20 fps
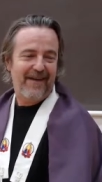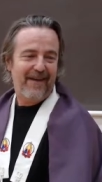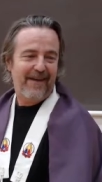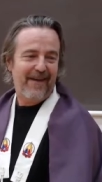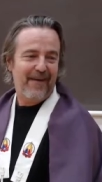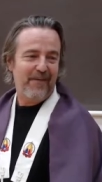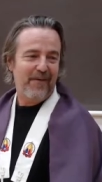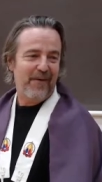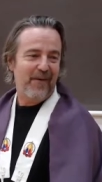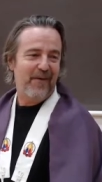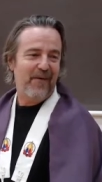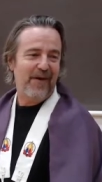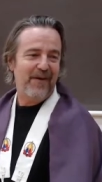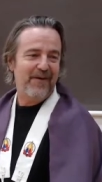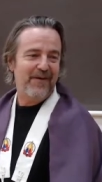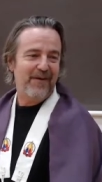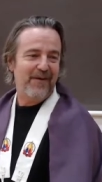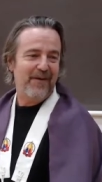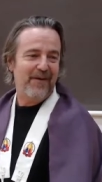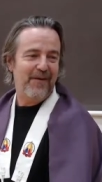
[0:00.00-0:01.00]
I'm not quite
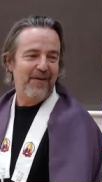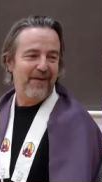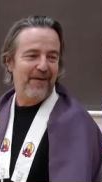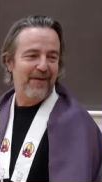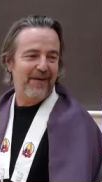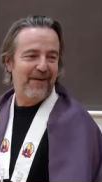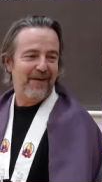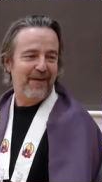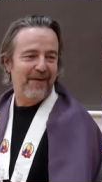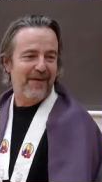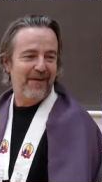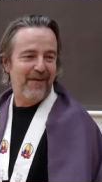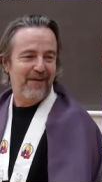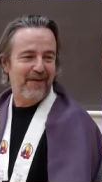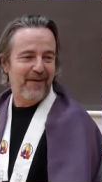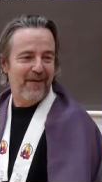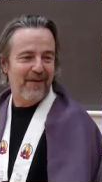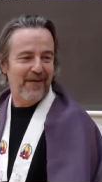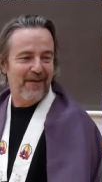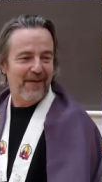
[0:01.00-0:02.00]
sure who's
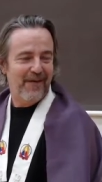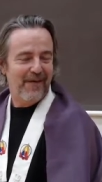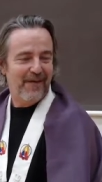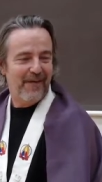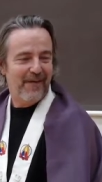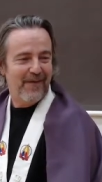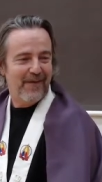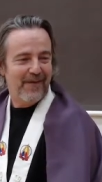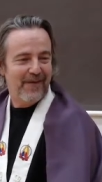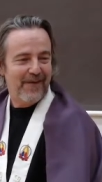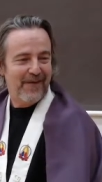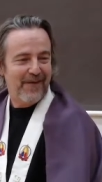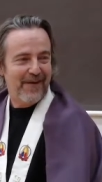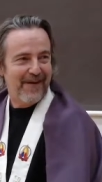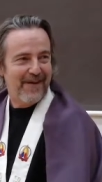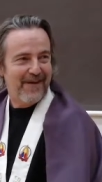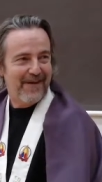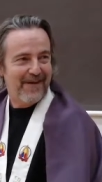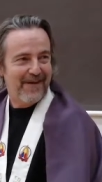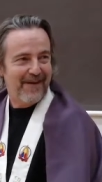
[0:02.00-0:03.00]
on the
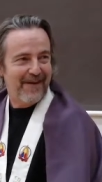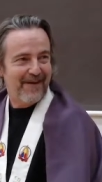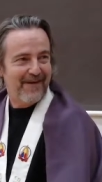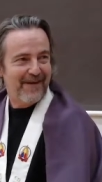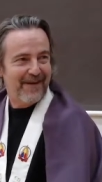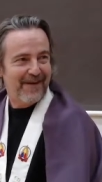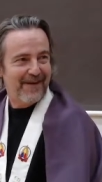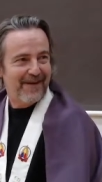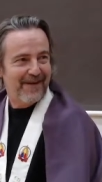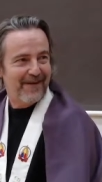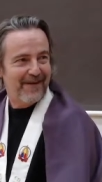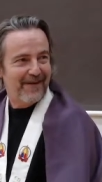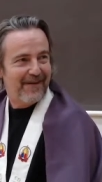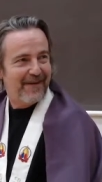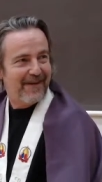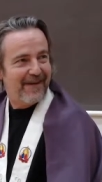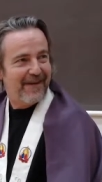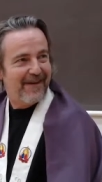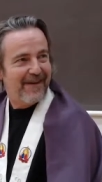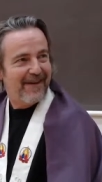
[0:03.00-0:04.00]
screen this evening.
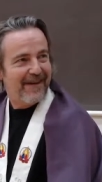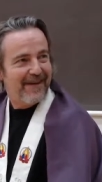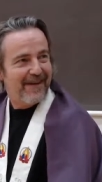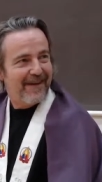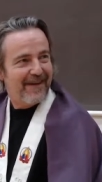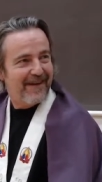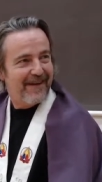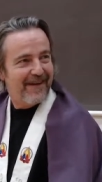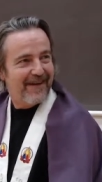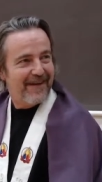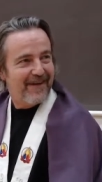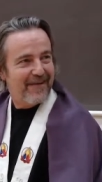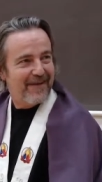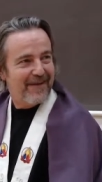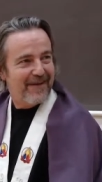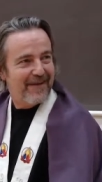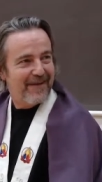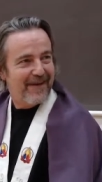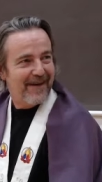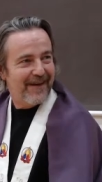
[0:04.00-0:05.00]

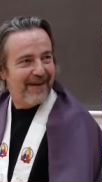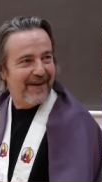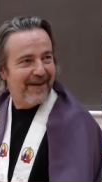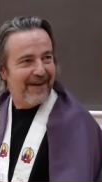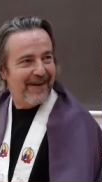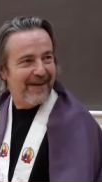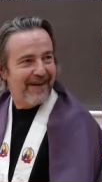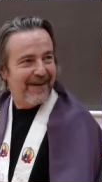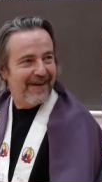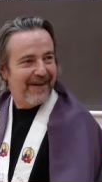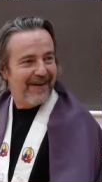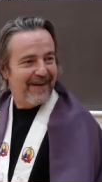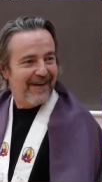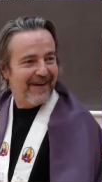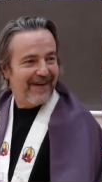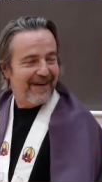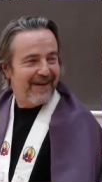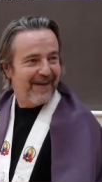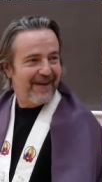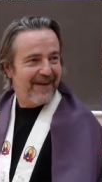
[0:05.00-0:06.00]
So
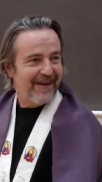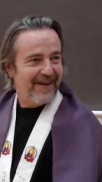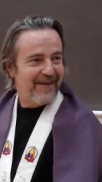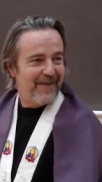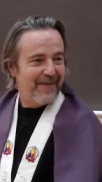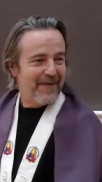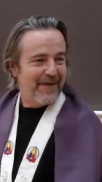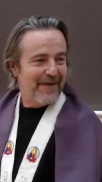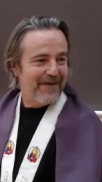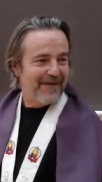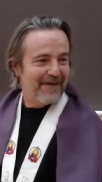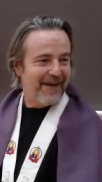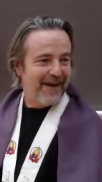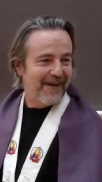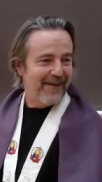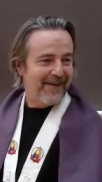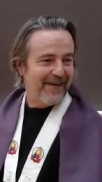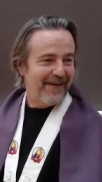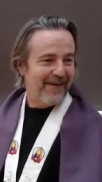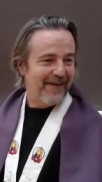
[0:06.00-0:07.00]
give a
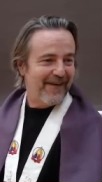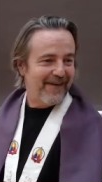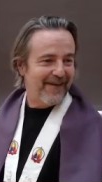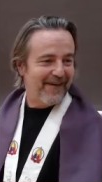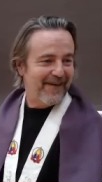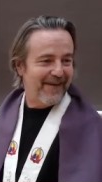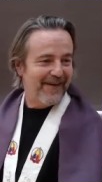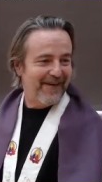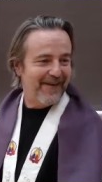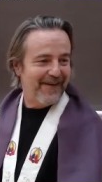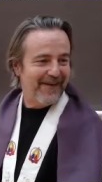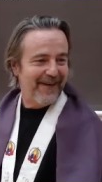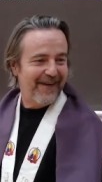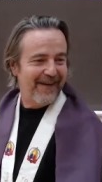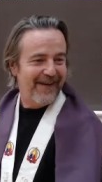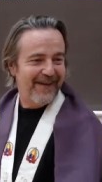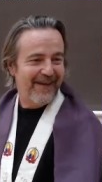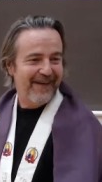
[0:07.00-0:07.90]
shout out to who's here.